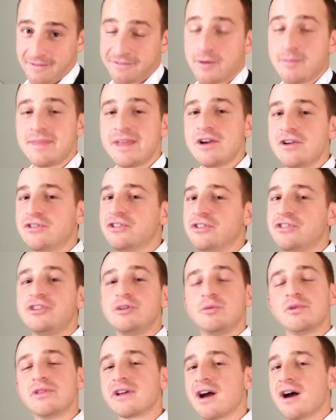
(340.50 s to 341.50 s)
From there,
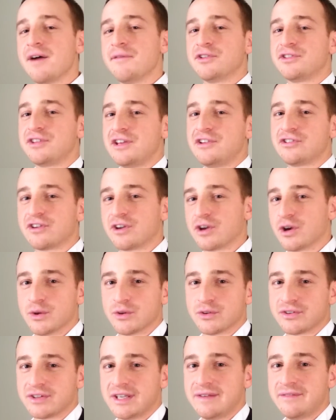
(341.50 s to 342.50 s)
just see where the conversation
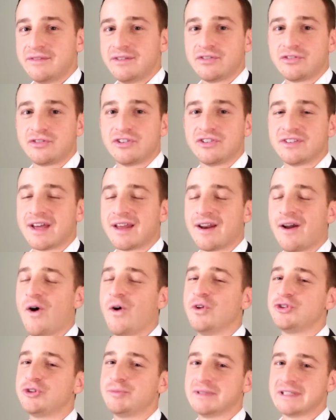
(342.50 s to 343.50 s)
goes. Even if she's not
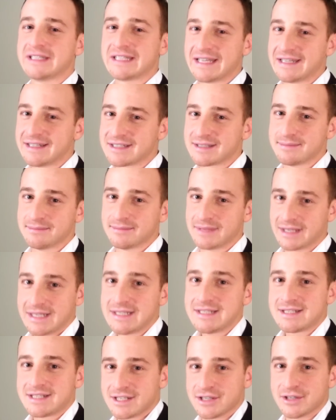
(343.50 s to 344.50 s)
ultimately
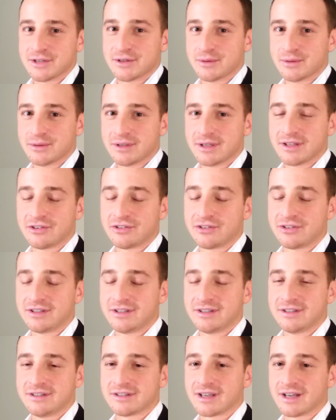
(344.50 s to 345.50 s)
into you,
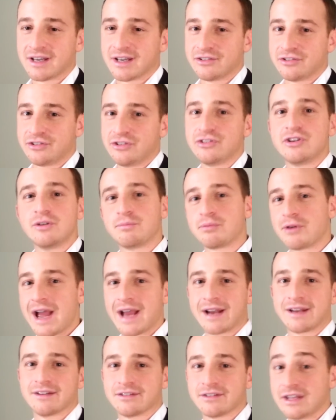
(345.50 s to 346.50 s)
she's good
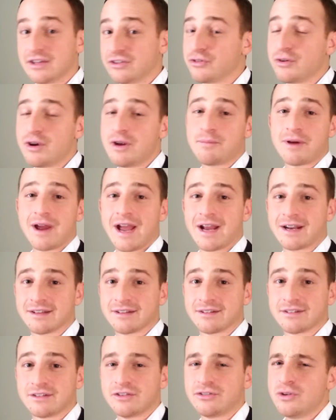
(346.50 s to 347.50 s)
practice. It's great
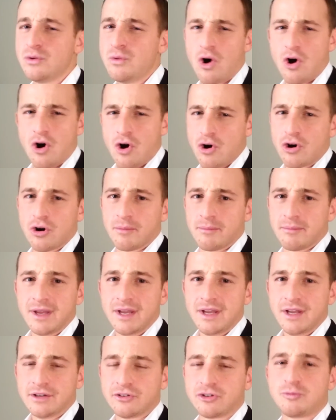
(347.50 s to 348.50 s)
practice. There's no
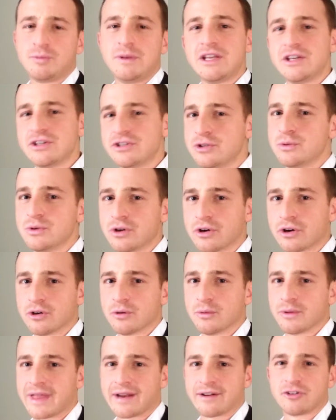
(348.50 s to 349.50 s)
harm just speaking to a
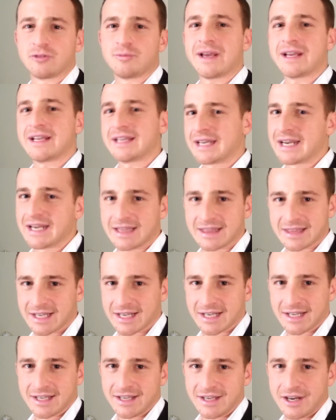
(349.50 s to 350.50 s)
girl without expecting
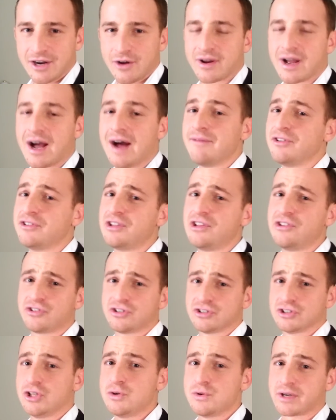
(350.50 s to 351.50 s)
anything.
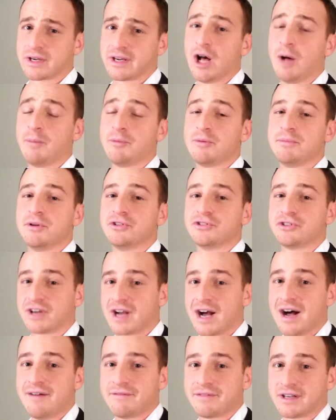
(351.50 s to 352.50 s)
Conversation alone can help you build
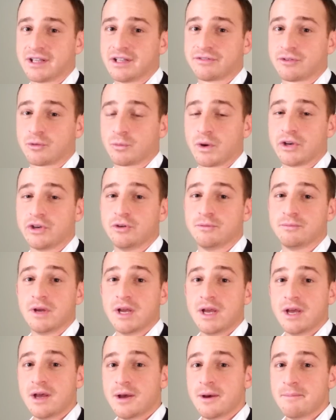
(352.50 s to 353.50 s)
your confidence for when you
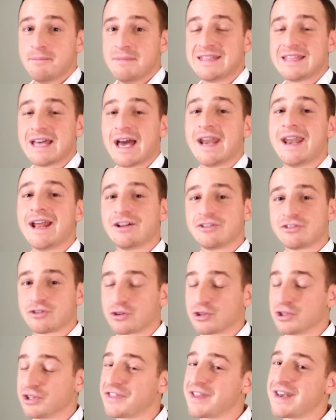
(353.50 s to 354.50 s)
meet that next
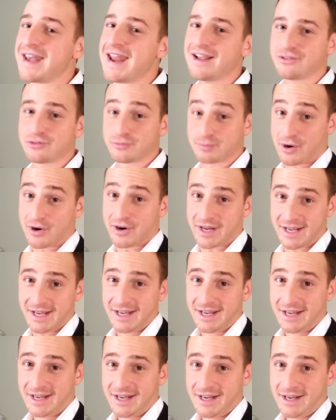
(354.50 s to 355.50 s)
girl at the next
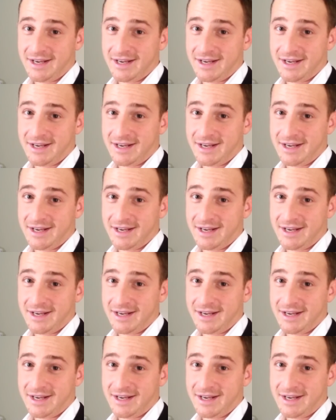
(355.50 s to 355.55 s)
party.